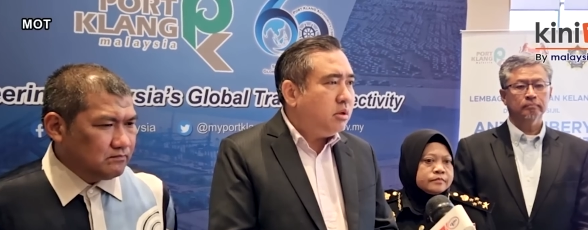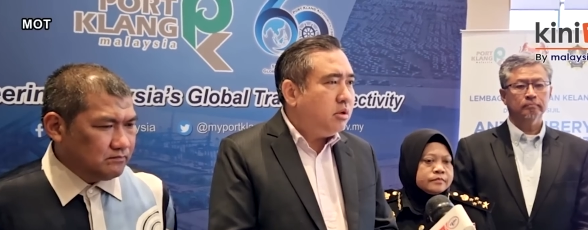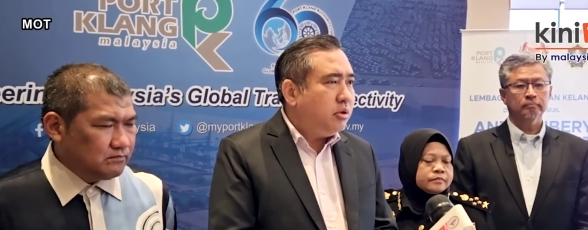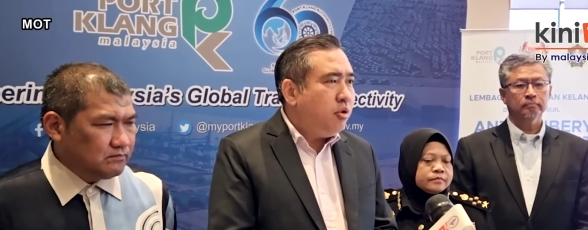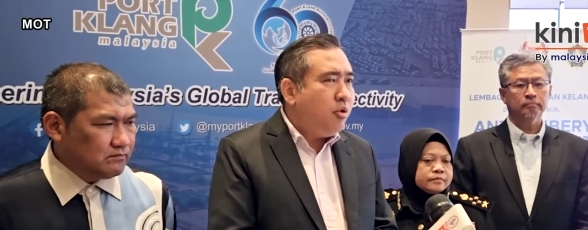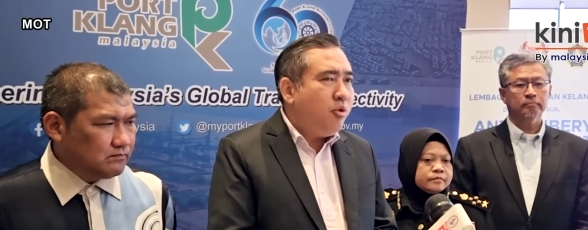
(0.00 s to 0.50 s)

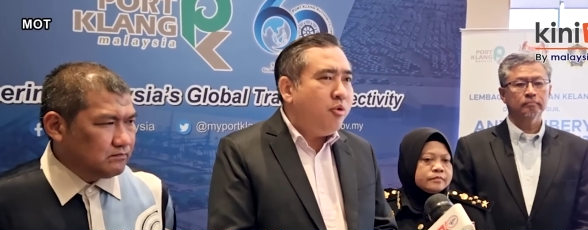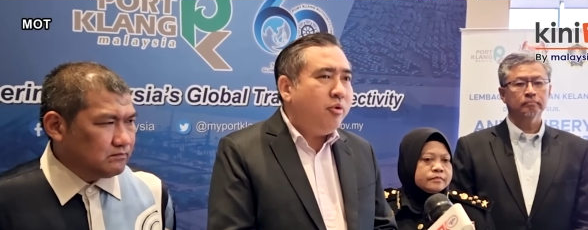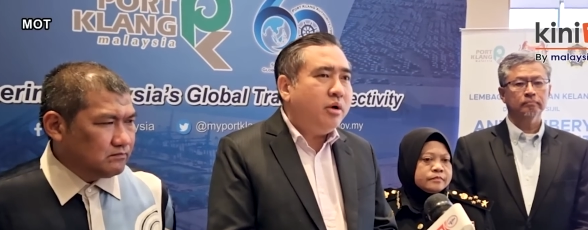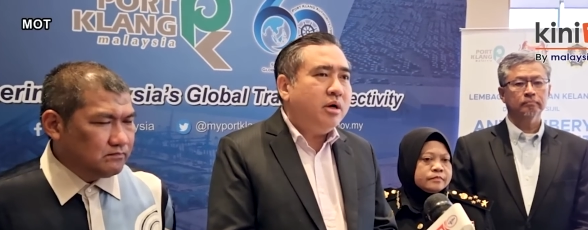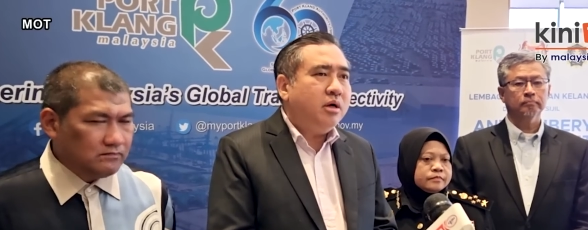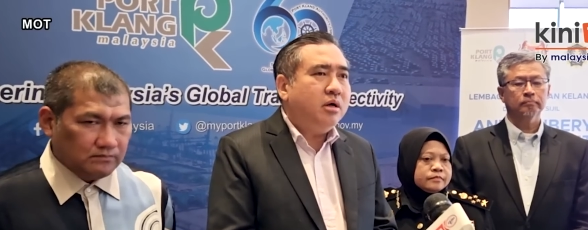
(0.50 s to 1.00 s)
Speaker 1: no
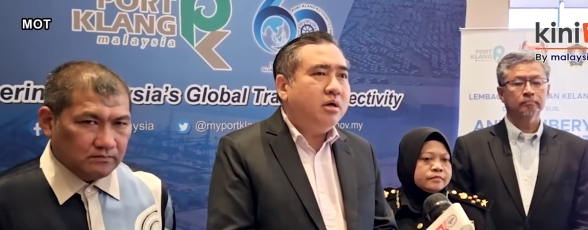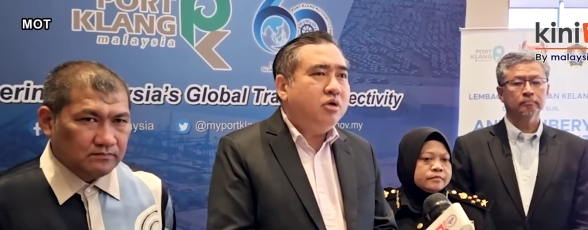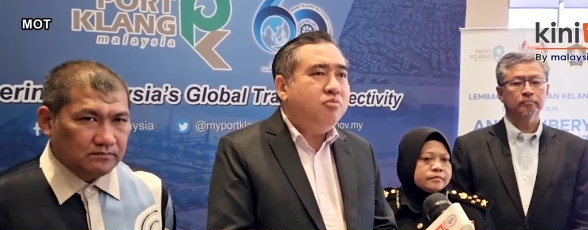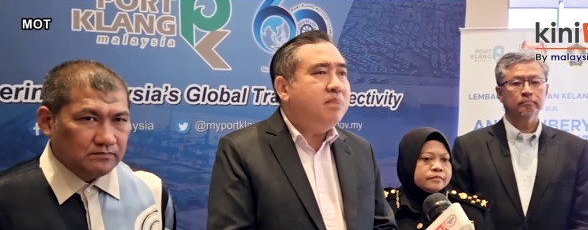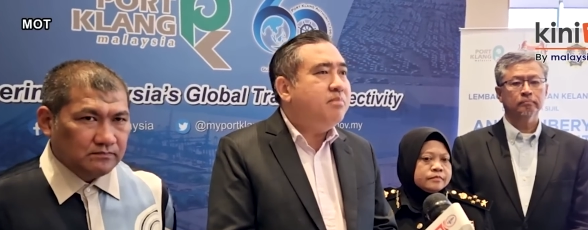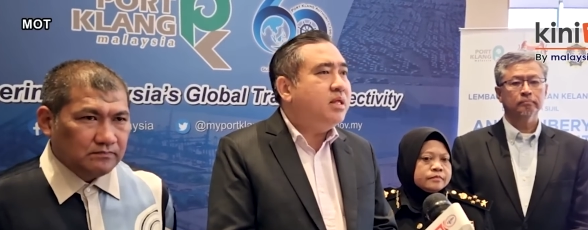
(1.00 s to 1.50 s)
uh,
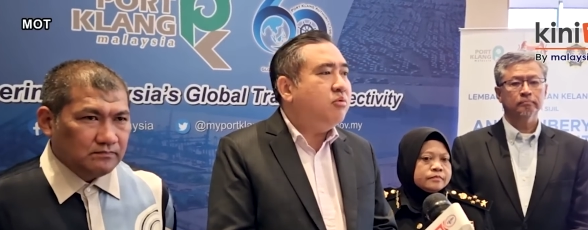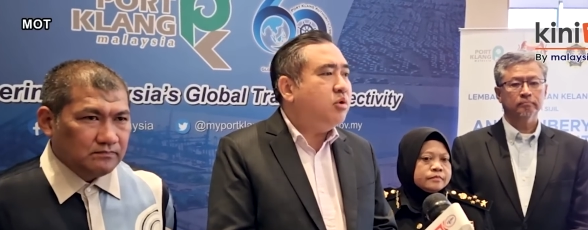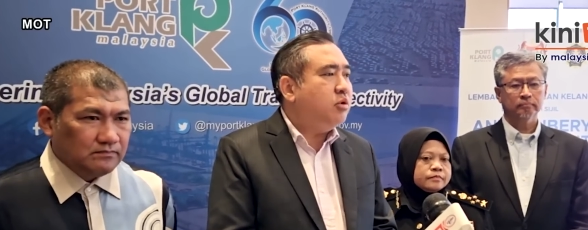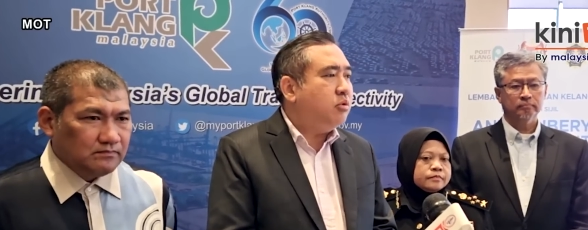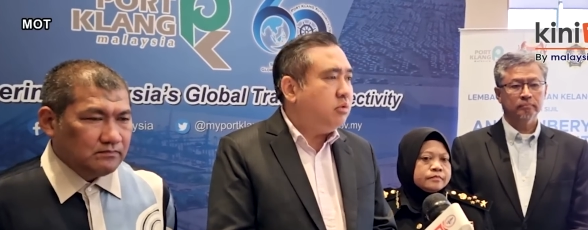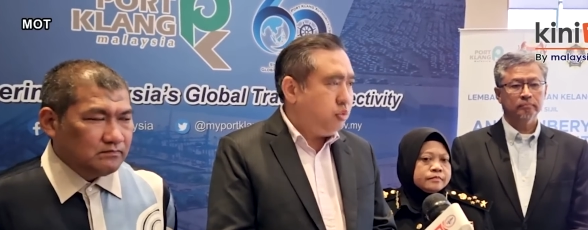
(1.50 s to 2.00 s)
human being
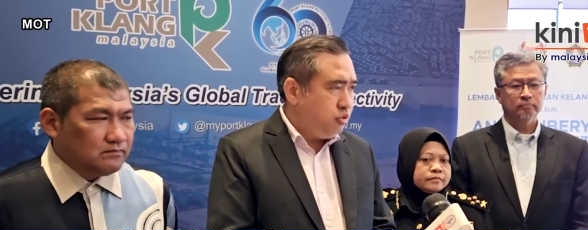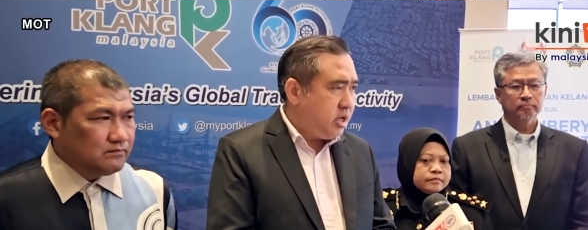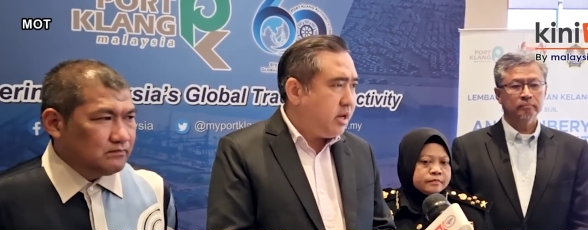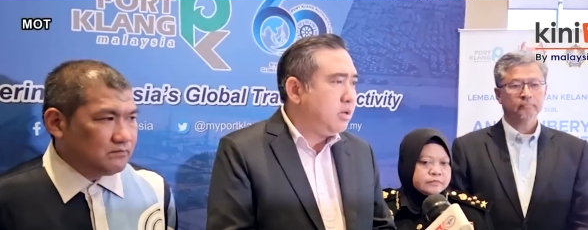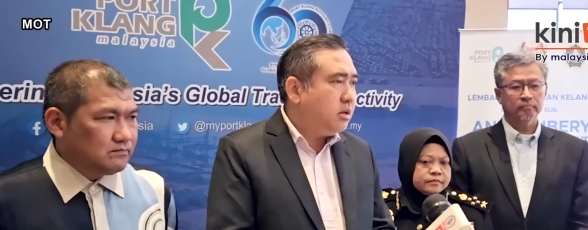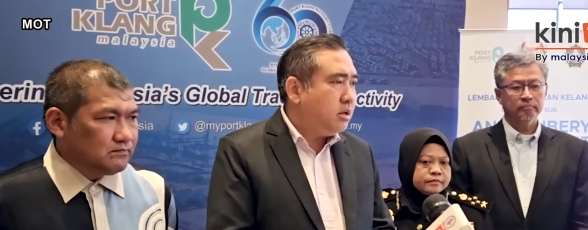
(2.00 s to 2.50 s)
will do that
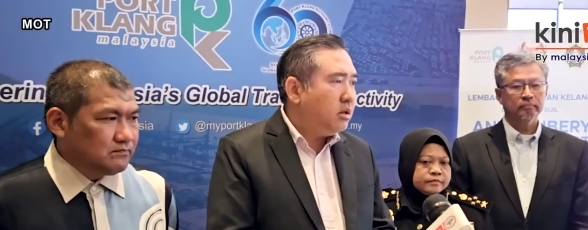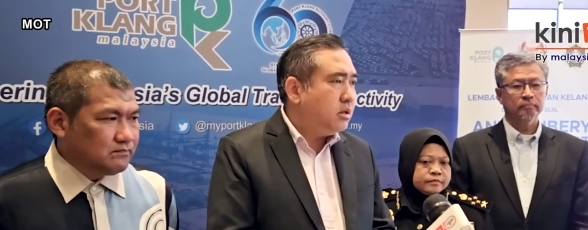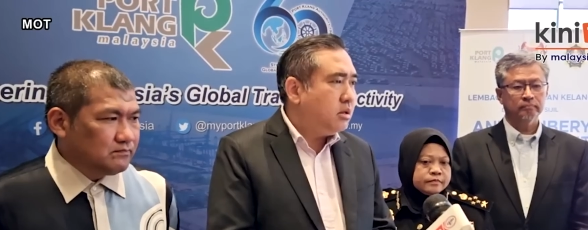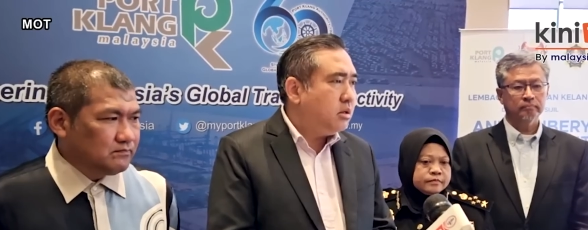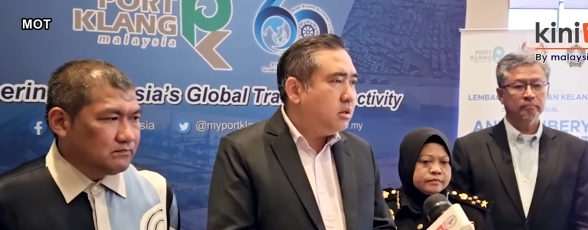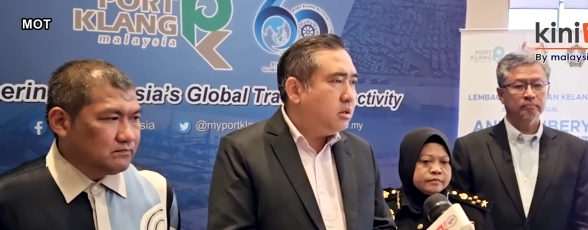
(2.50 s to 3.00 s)

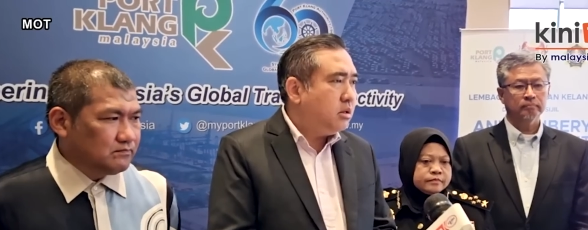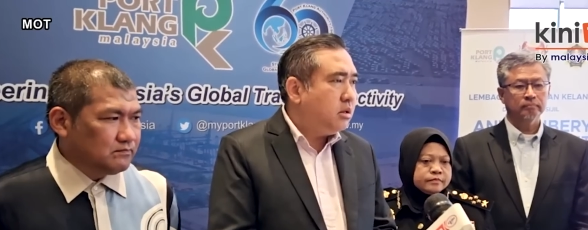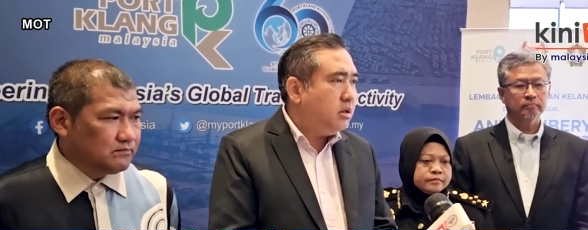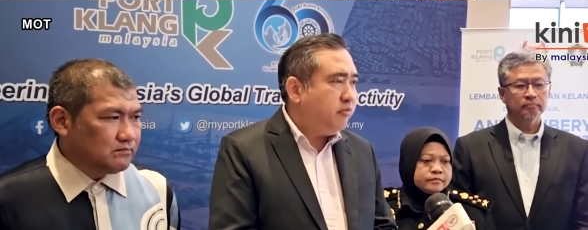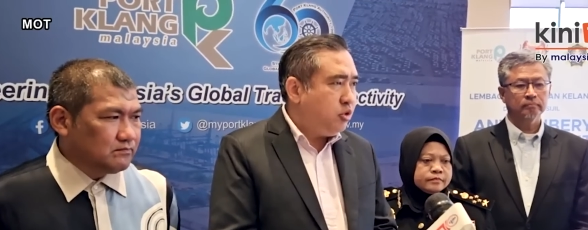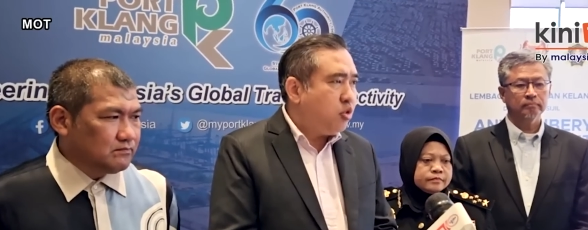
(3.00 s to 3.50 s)

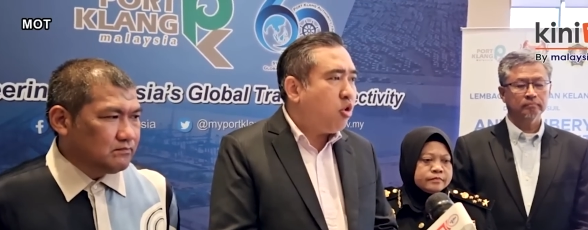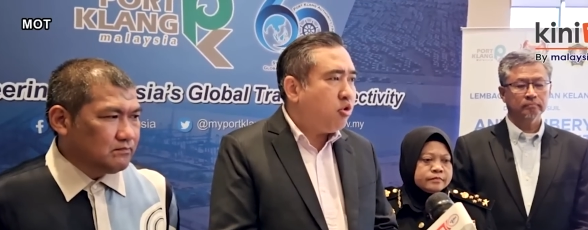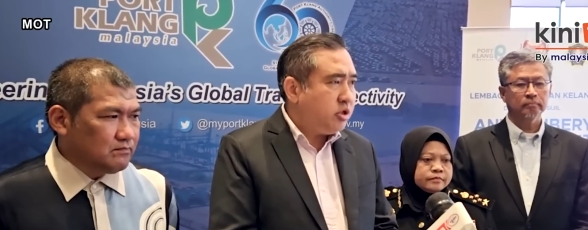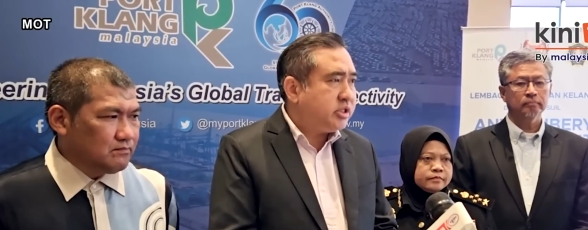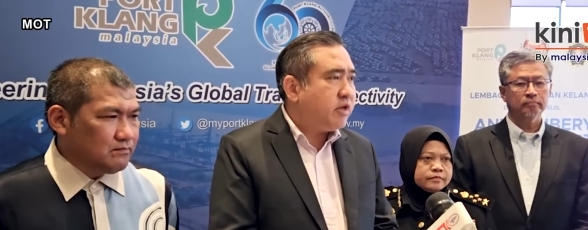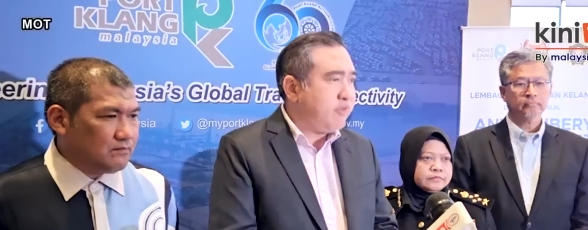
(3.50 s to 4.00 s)
if you call
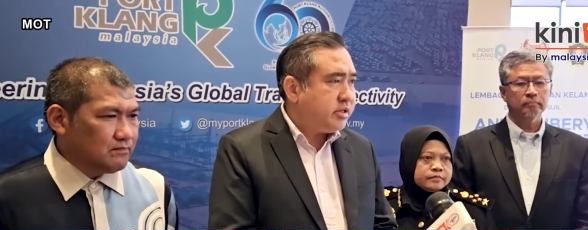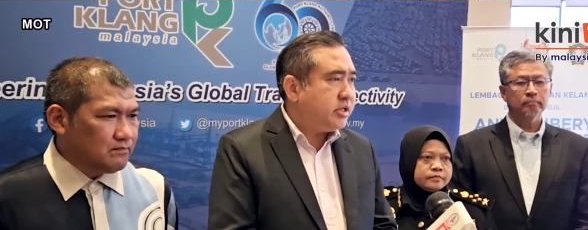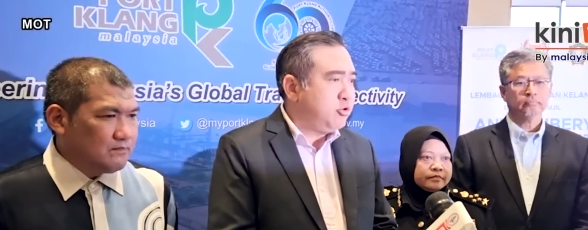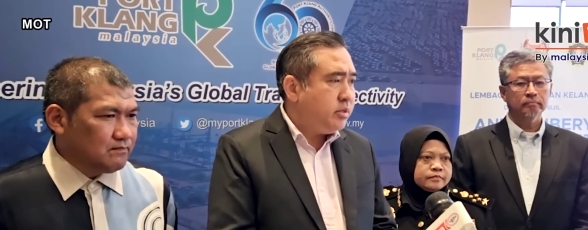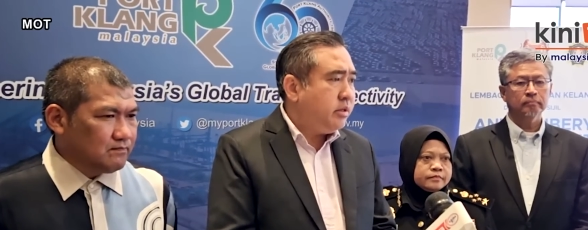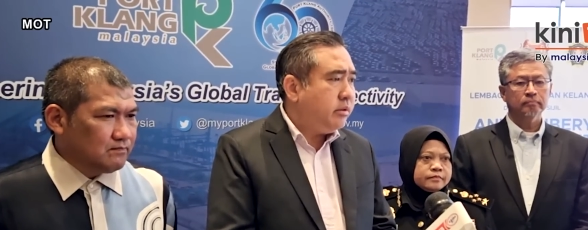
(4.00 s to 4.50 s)
yourself as a
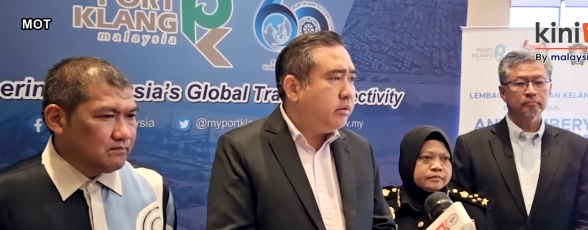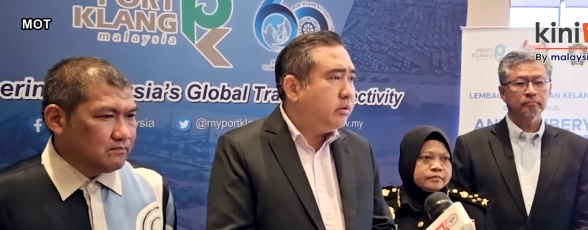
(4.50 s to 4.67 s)
human,